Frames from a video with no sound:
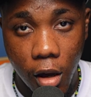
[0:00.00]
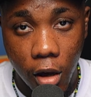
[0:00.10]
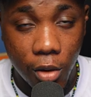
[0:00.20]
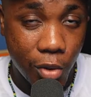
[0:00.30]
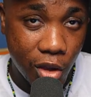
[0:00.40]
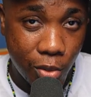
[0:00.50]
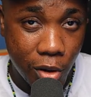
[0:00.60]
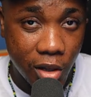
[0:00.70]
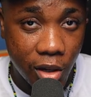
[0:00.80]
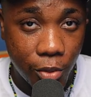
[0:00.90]
How much
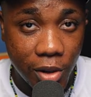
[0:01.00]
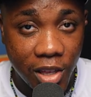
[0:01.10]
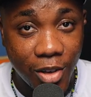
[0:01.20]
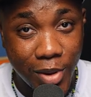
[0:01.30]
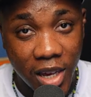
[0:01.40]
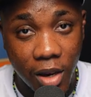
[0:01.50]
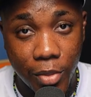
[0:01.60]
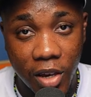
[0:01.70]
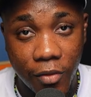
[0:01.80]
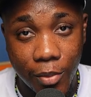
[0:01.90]
money will Jamaica
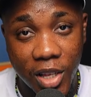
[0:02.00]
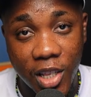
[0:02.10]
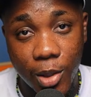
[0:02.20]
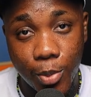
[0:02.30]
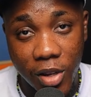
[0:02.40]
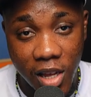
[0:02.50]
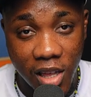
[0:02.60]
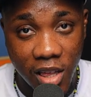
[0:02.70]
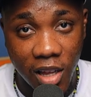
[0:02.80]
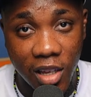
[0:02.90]
make from its
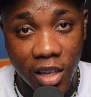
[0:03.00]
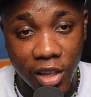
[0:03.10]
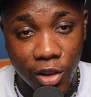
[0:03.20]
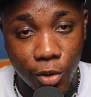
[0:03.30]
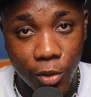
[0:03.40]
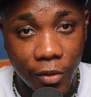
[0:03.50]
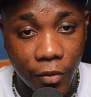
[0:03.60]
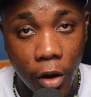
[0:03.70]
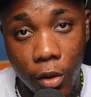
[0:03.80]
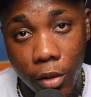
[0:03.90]
potentially newly
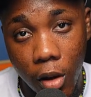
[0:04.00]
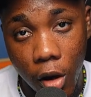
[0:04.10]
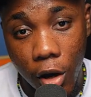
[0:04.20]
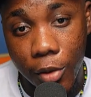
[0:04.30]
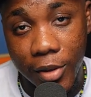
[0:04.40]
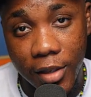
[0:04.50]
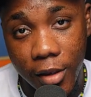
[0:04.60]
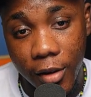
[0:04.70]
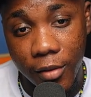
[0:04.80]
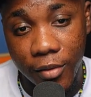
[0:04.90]
found oil
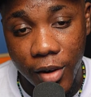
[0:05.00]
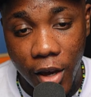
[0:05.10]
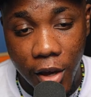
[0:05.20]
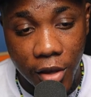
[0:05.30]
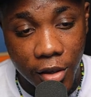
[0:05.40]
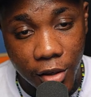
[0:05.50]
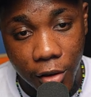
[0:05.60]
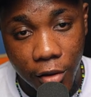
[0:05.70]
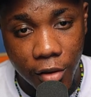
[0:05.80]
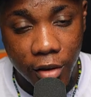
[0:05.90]
reserve?
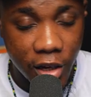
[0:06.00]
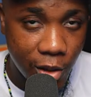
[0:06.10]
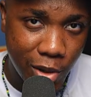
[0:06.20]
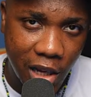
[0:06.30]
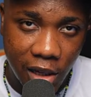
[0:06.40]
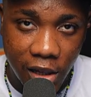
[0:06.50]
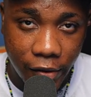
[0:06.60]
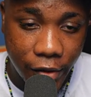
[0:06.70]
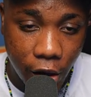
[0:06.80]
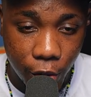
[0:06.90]
So, there's been a lot
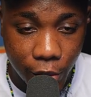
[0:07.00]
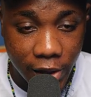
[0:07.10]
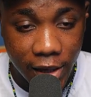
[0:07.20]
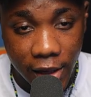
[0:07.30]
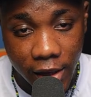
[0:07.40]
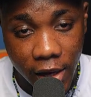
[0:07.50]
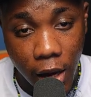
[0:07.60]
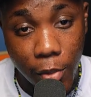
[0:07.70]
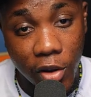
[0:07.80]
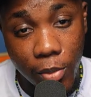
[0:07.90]
of talk recently
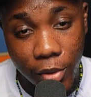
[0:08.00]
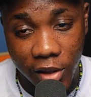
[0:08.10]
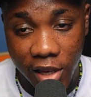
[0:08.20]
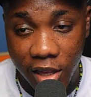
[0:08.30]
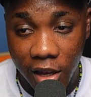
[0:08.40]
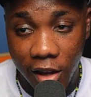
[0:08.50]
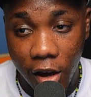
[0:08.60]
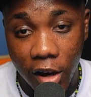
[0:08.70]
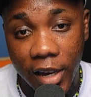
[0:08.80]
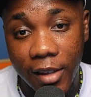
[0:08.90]
about the potential
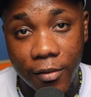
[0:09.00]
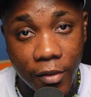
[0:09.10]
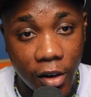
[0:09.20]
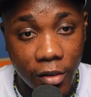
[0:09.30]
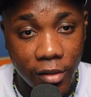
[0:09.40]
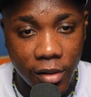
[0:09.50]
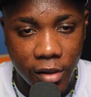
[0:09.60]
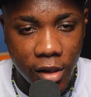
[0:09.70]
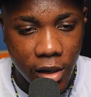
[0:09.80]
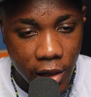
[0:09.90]
oil found
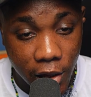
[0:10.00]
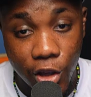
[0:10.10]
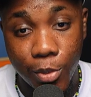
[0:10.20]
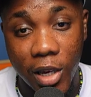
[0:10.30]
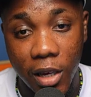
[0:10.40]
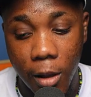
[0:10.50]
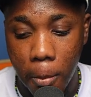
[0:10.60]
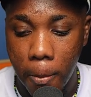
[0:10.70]
in Jamaica.